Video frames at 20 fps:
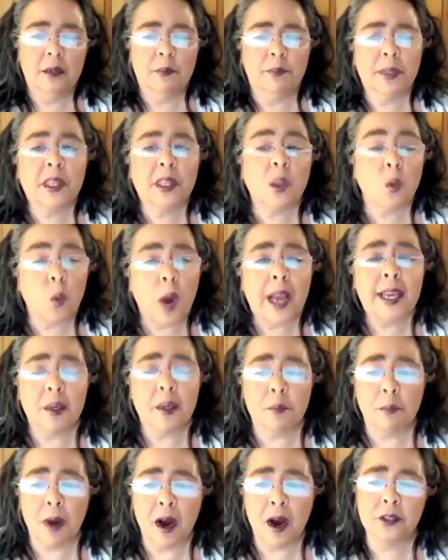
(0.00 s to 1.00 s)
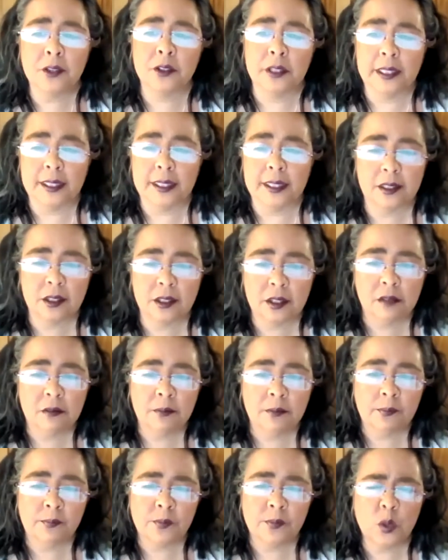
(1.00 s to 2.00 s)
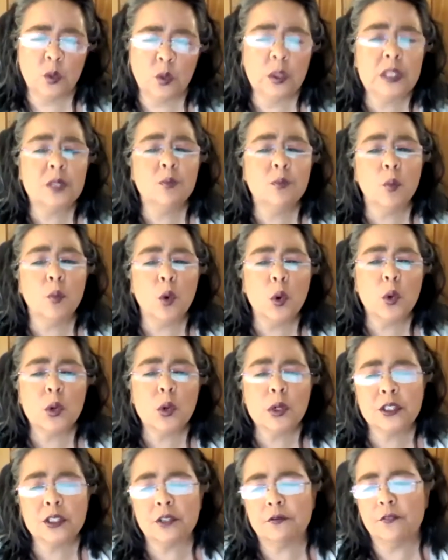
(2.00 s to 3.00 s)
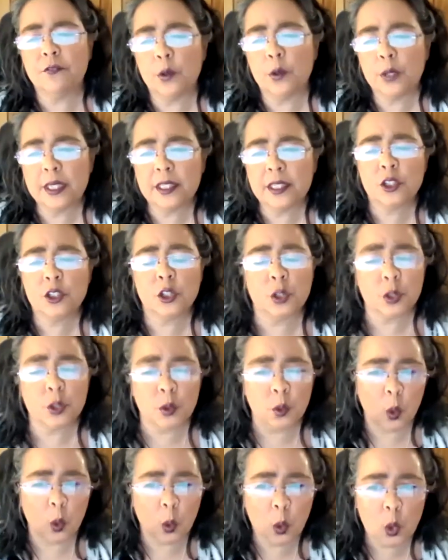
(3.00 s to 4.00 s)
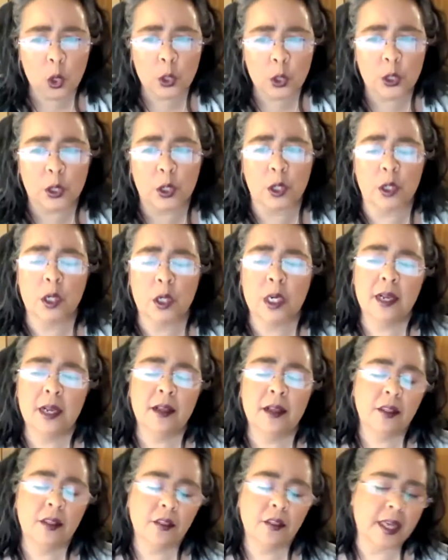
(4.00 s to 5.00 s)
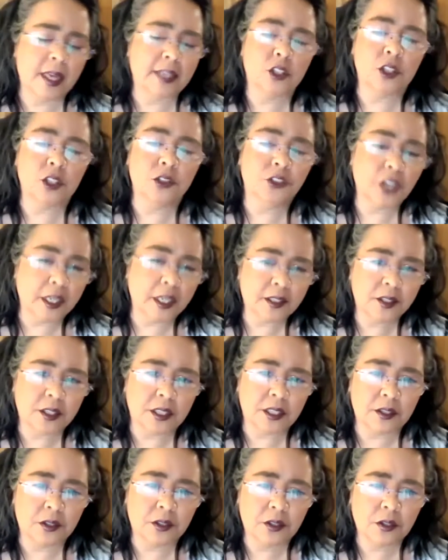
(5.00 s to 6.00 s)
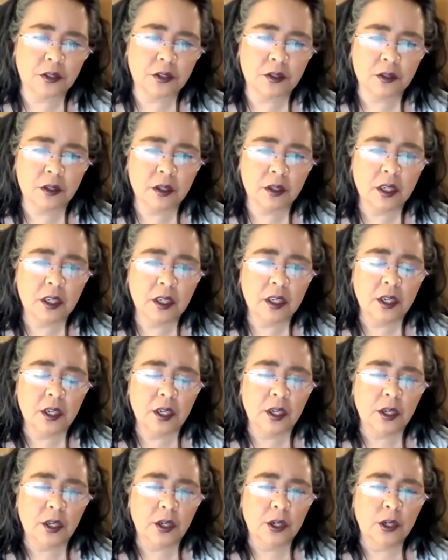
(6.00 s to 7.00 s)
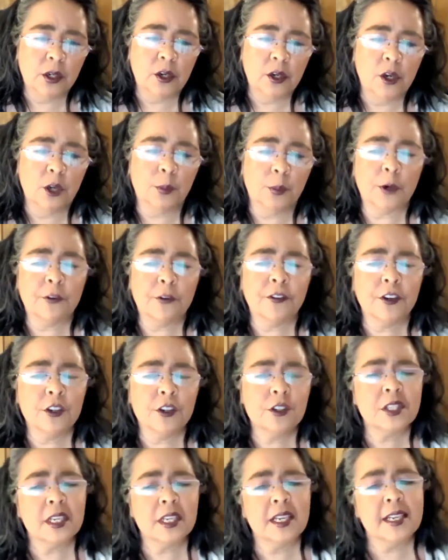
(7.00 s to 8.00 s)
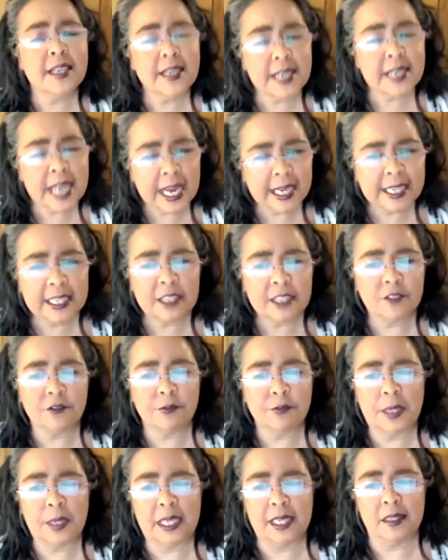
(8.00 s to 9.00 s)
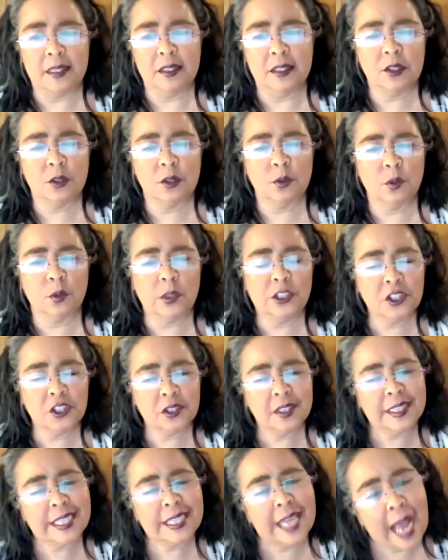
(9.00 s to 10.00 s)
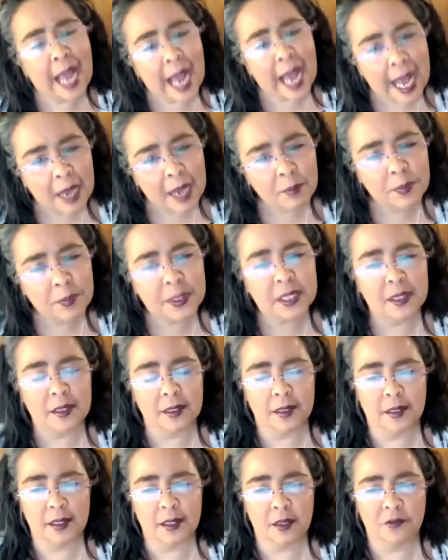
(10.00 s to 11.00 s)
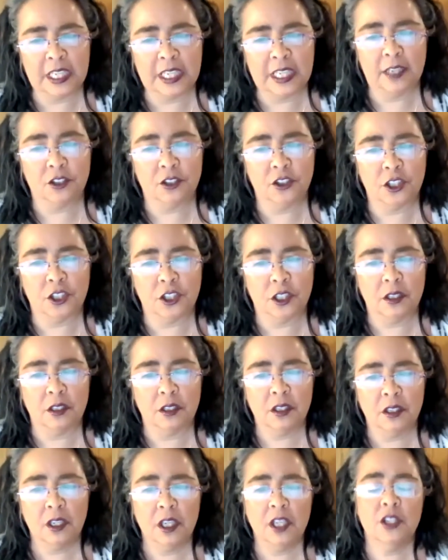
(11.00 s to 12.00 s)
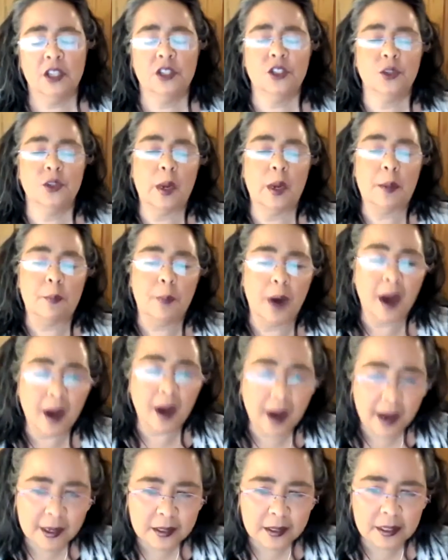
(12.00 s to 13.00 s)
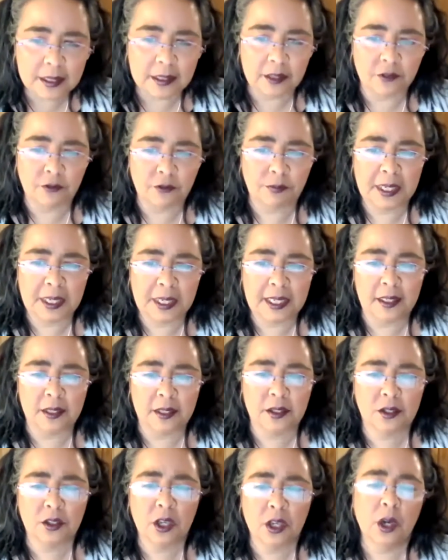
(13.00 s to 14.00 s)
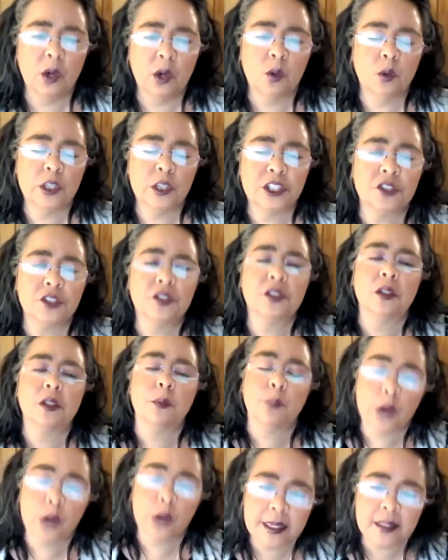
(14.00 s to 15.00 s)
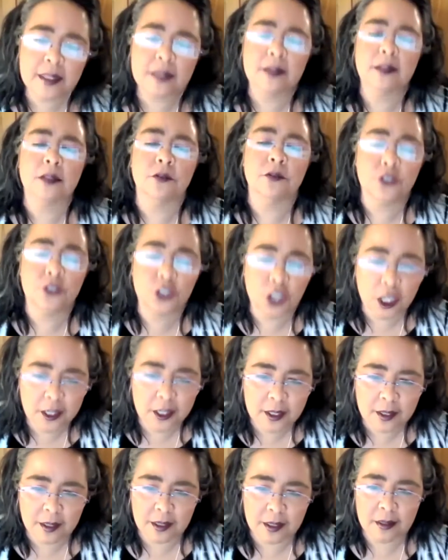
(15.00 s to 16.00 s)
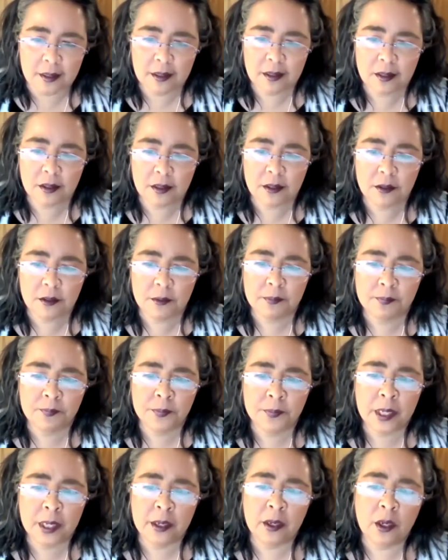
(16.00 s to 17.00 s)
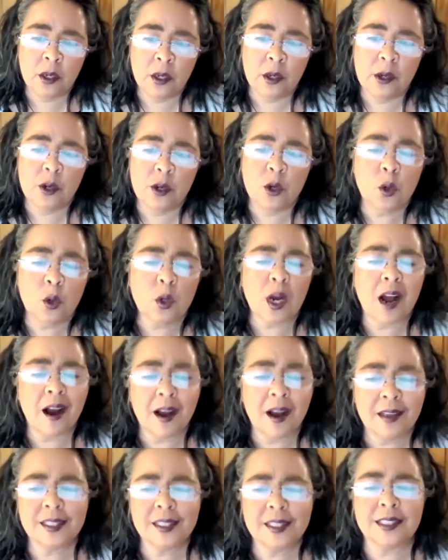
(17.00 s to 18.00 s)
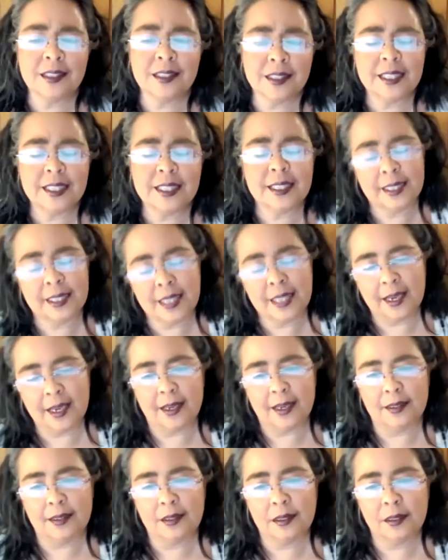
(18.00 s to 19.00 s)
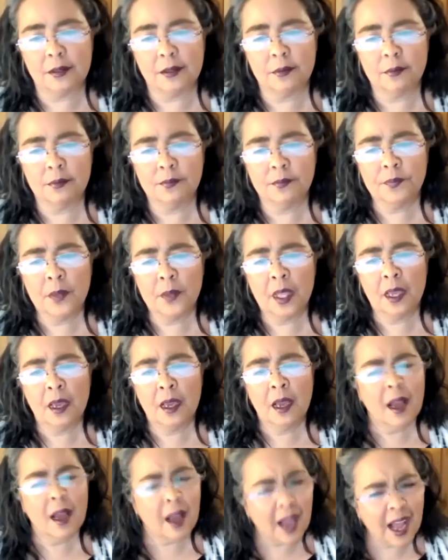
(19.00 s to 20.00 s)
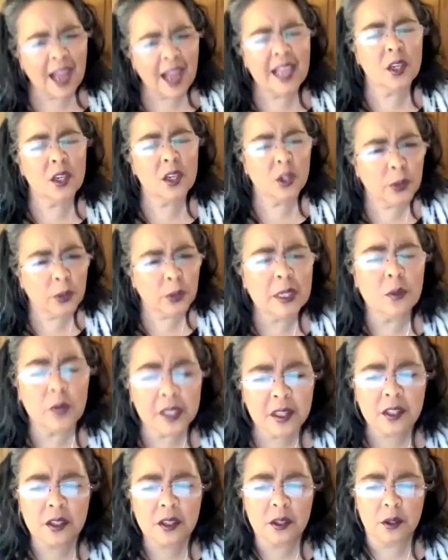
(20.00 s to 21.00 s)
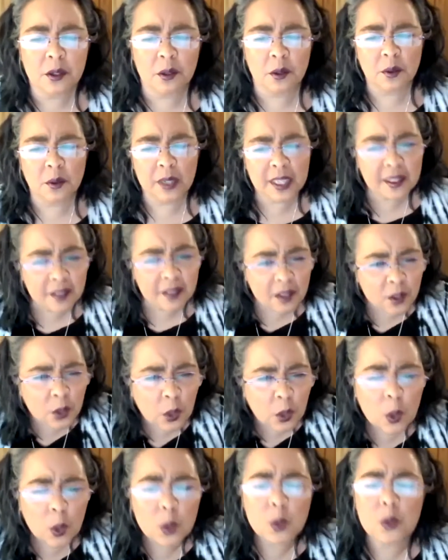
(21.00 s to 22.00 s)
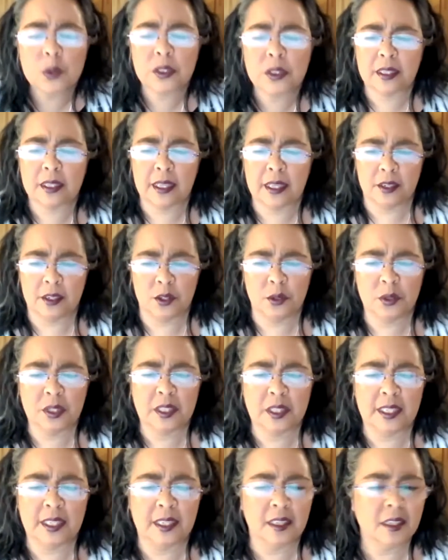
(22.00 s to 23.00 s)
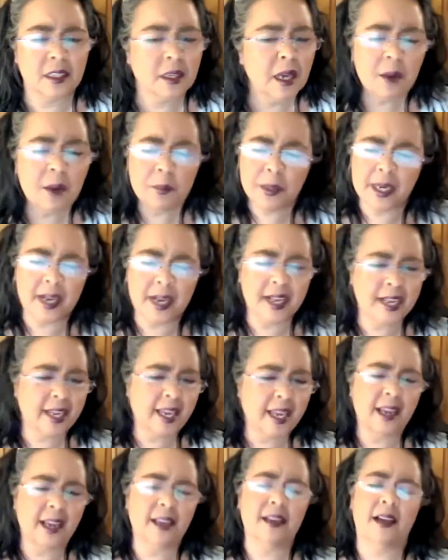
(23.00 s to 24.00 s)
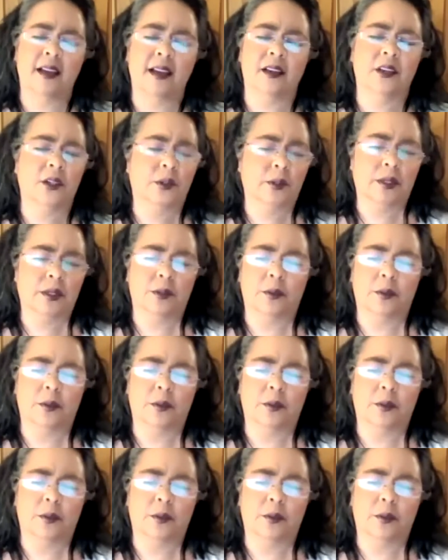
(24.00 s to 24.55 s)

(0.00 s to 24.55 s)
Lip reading: but the white moderate who is more devoted to order than to justice, who prefers a negative peace, which is the absence of tension, to a positive peace, which is the presence of justice, who constantly says, I agree with you in the goals that you seek, but I cannot agree